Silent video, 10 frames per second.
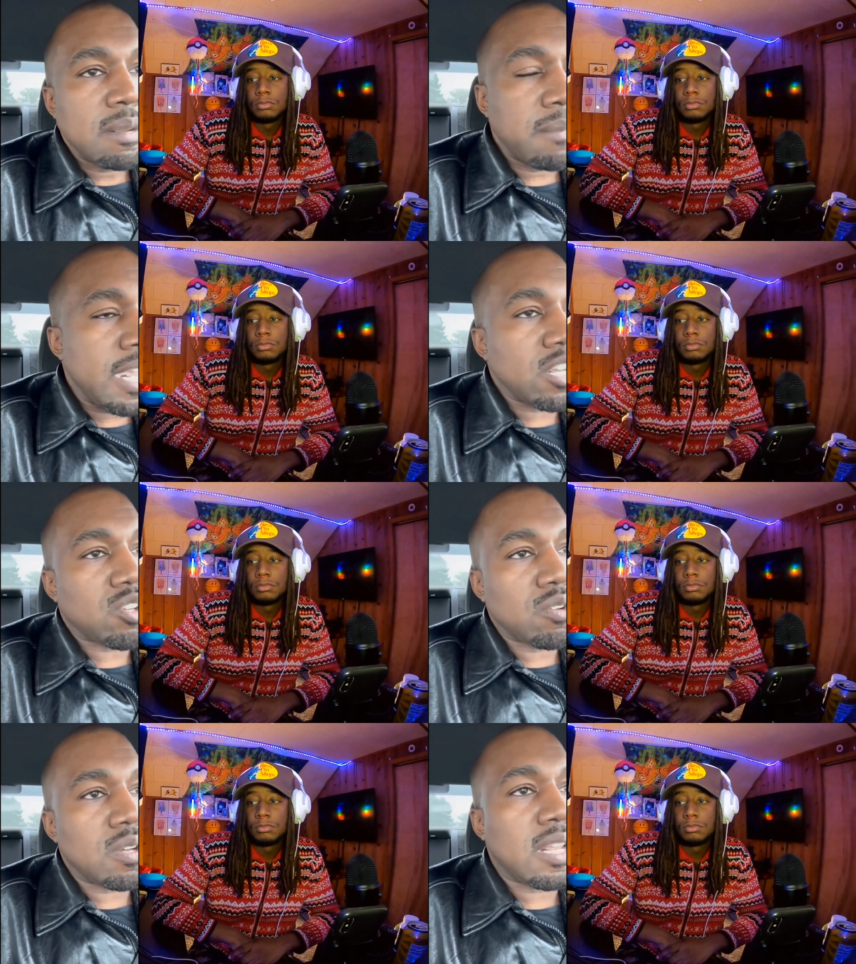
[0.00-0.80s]
Speaker 1: making
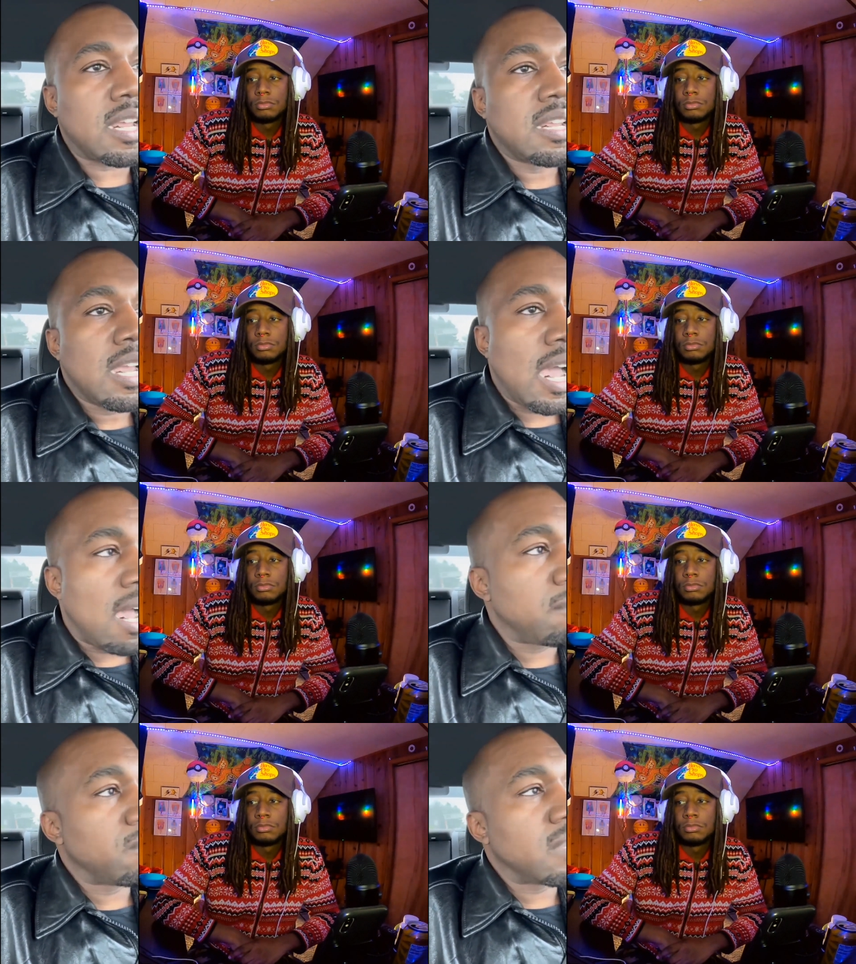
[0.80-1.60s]
sure that
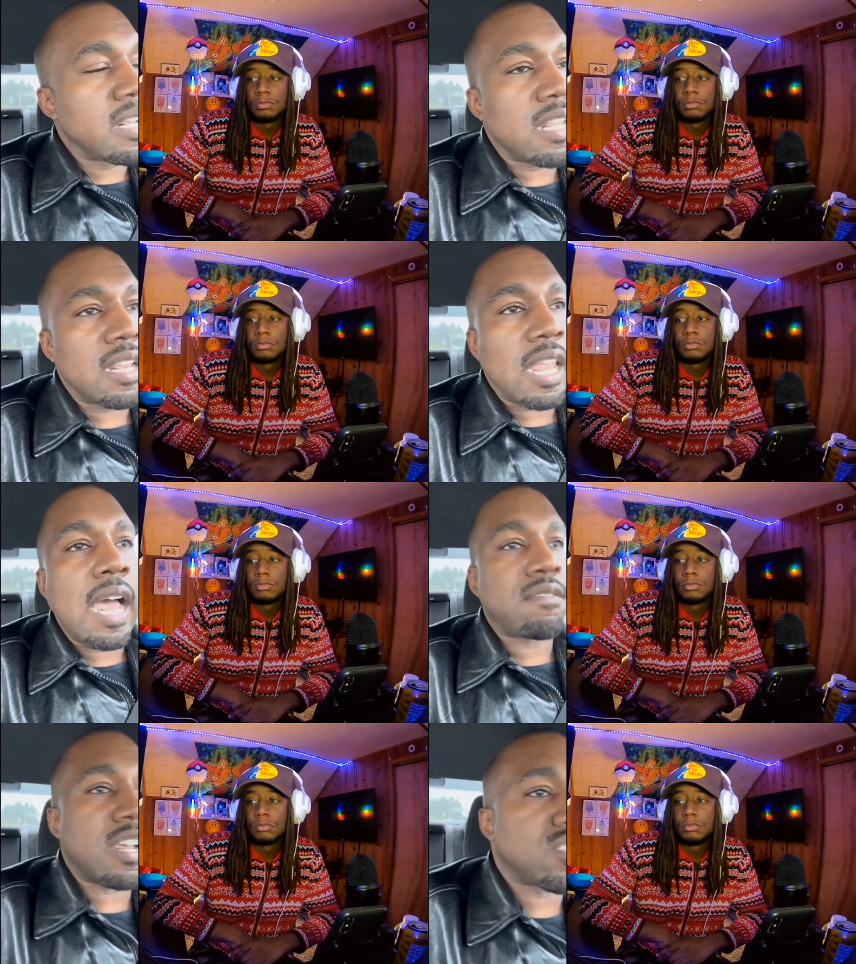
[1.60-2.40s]
I'm in their
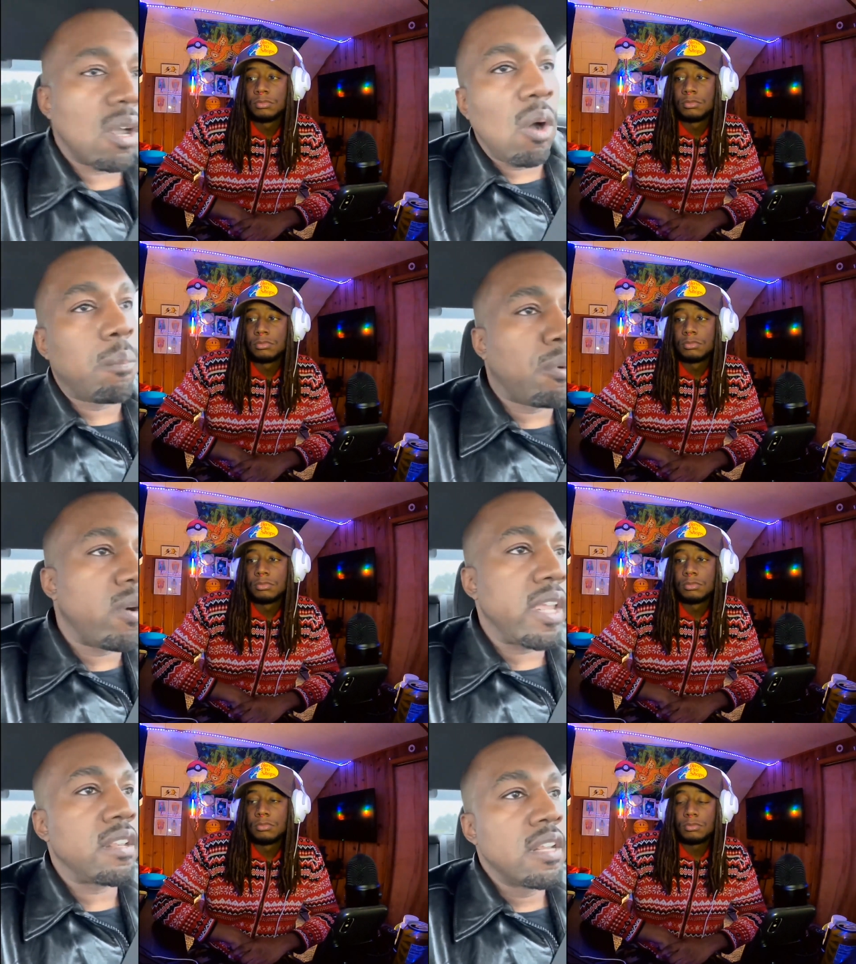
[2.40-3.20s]
life. That's the whole
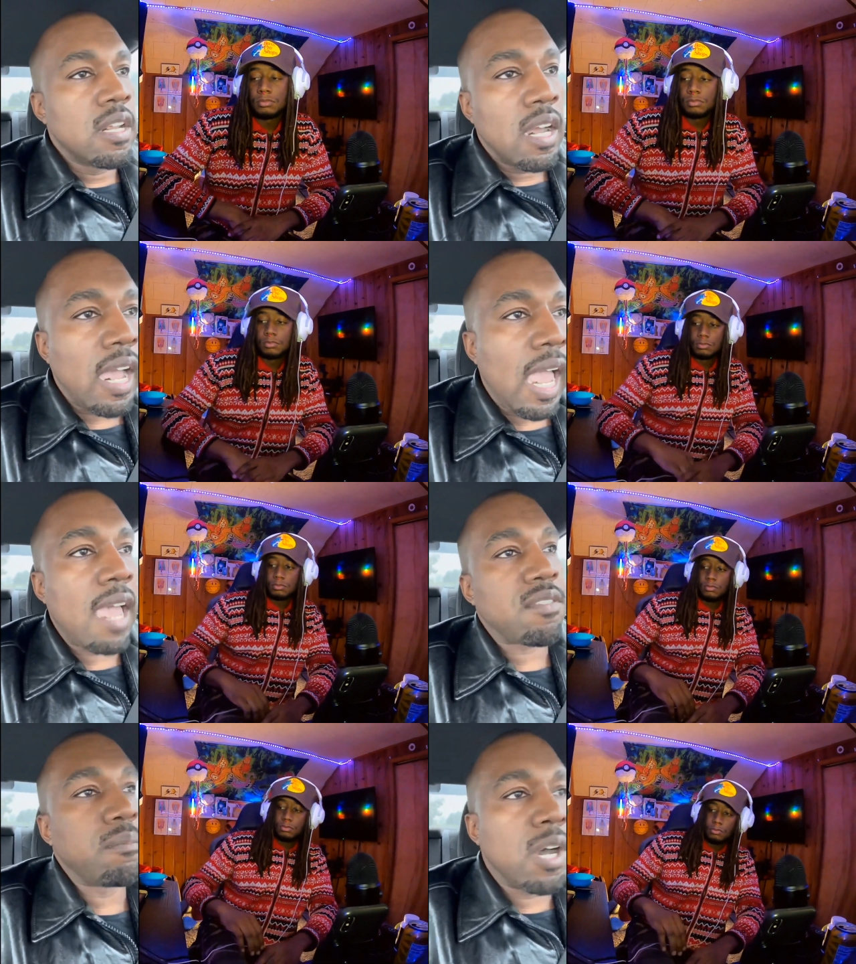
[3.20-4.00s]
point of
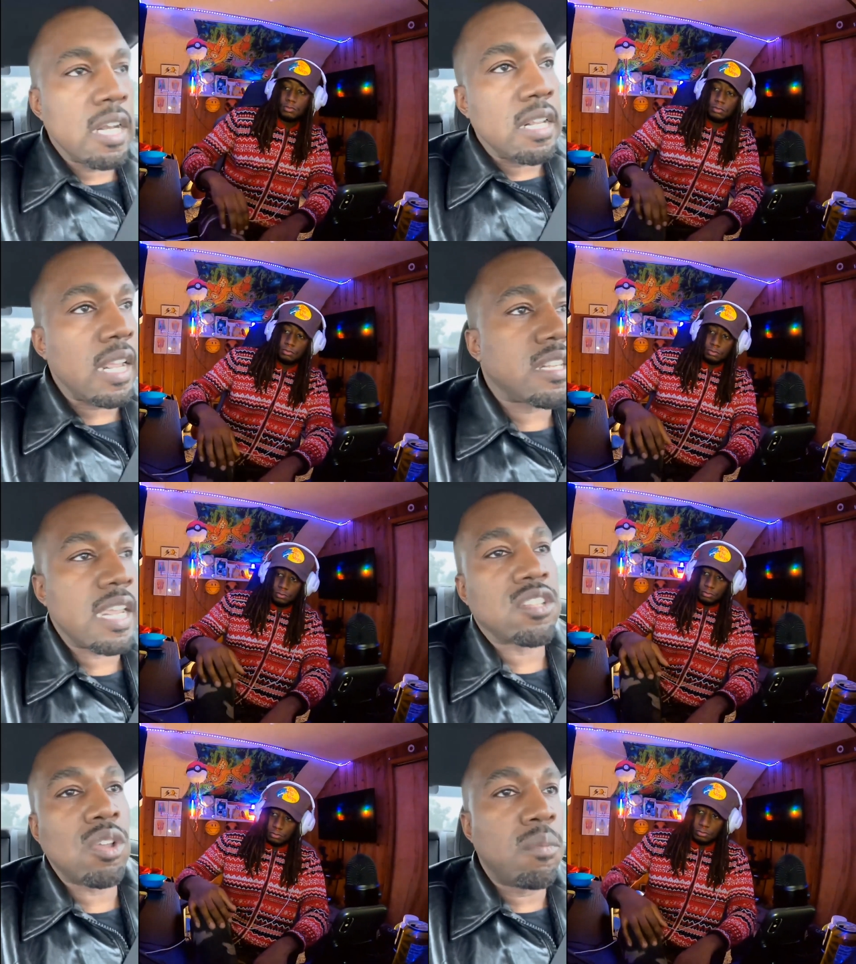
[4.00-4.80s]
having money. They
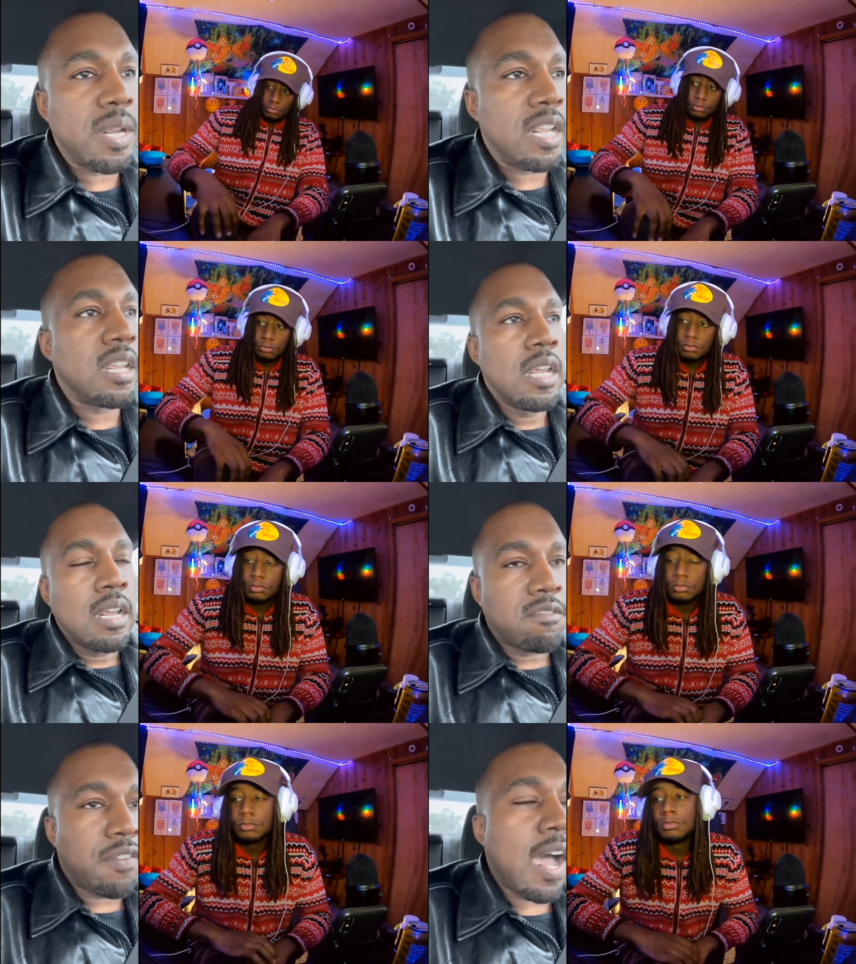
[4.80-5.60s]
take so many
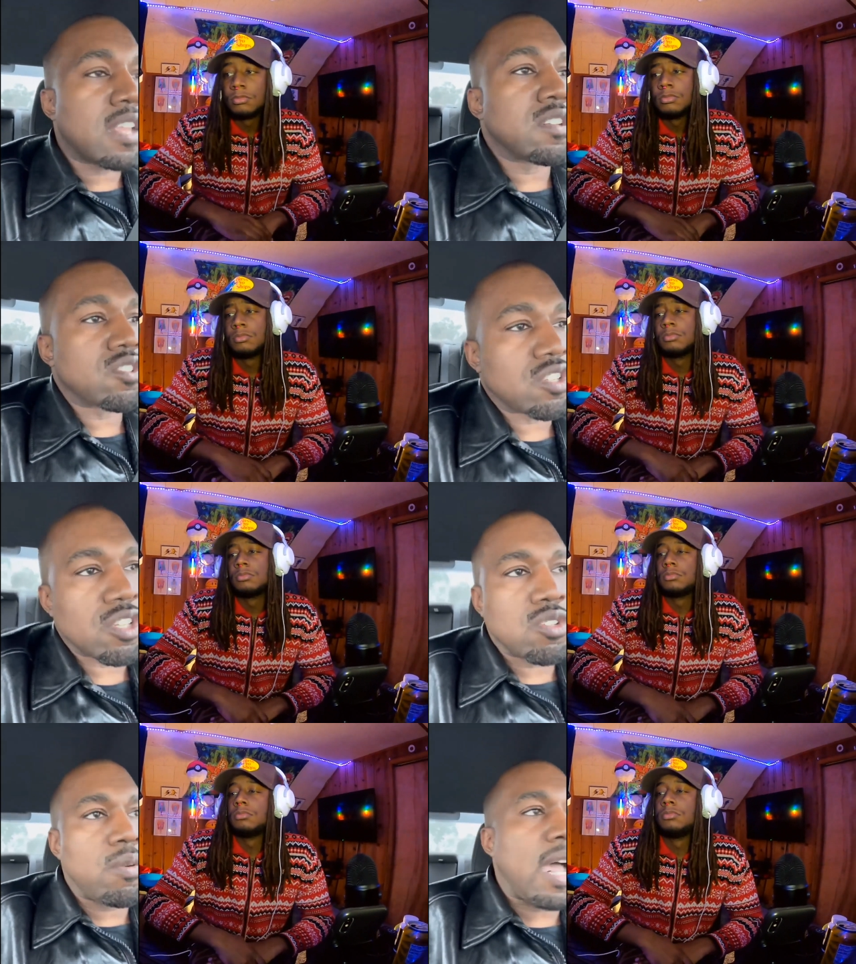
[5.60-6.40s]
fathers
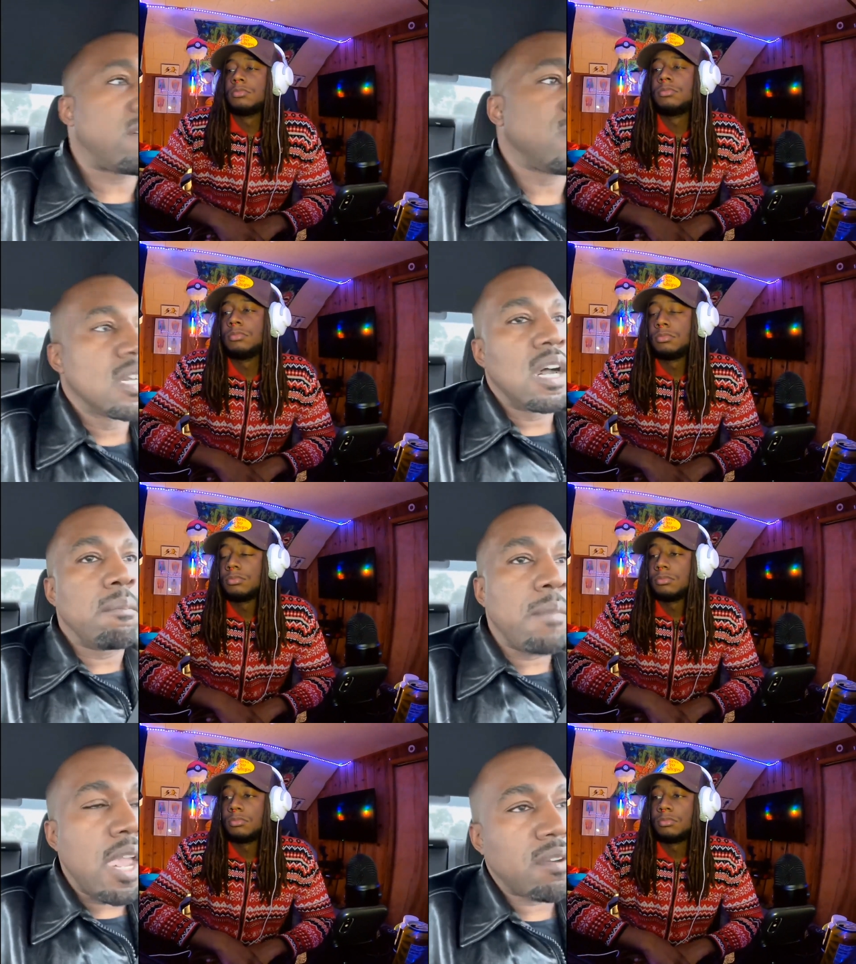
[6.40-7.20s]
just throughout
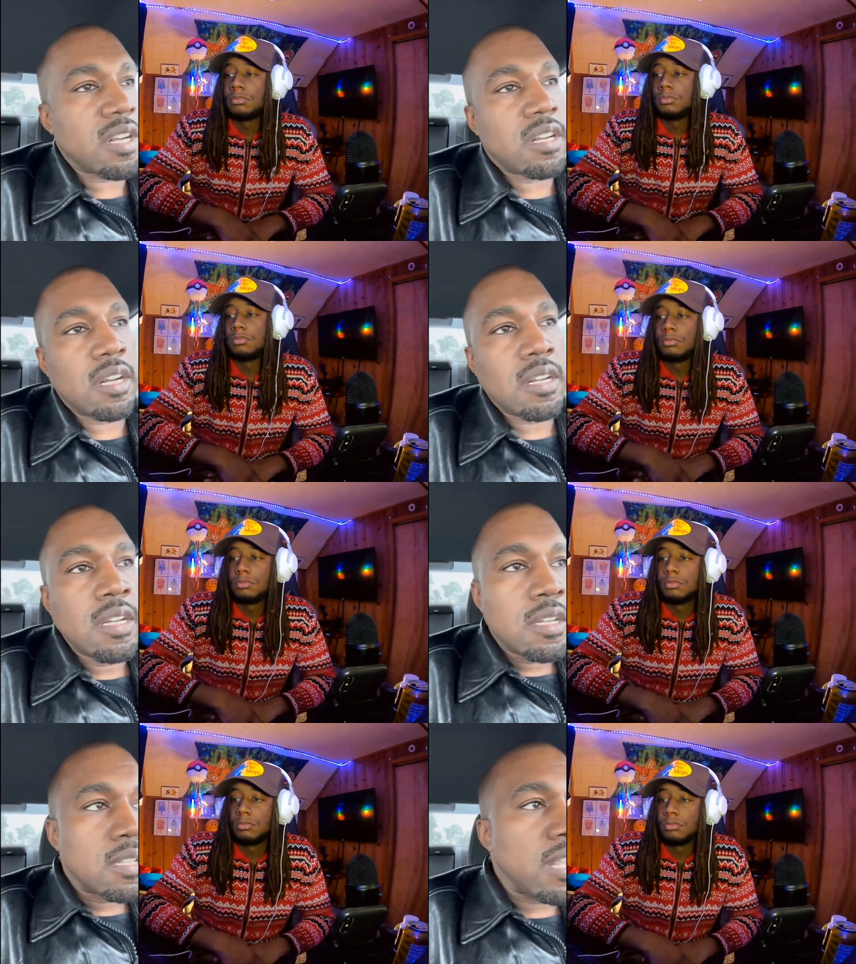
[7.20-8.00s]
America.
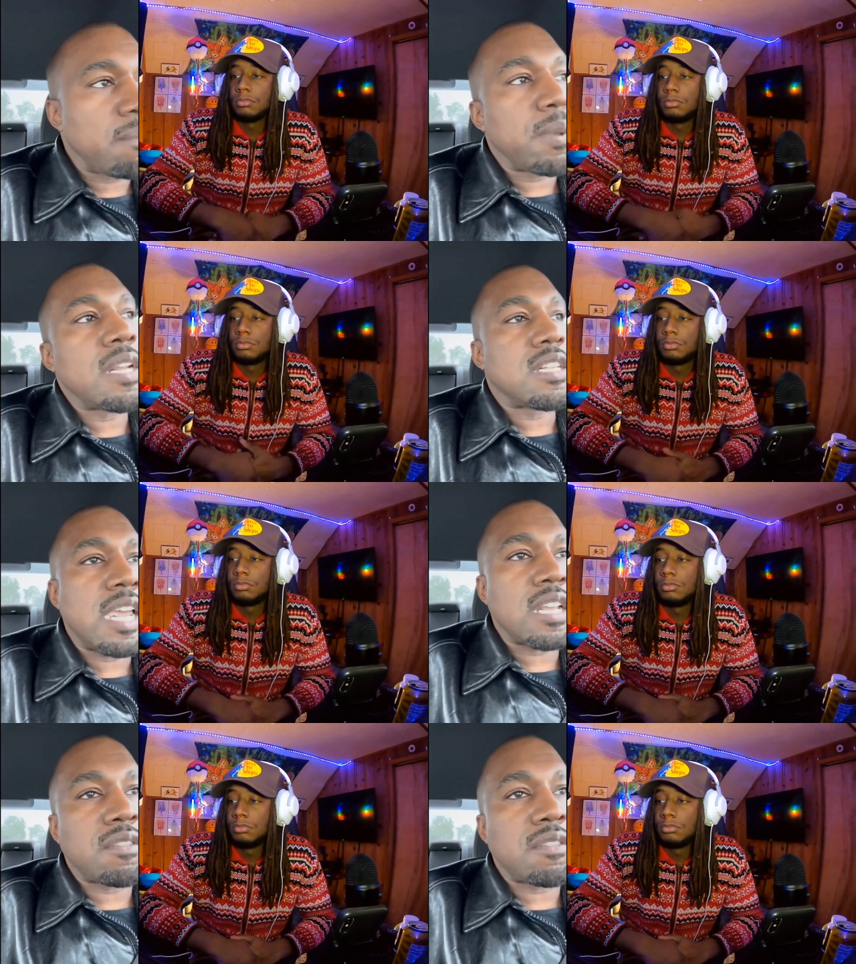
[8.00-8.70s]
They've been taking the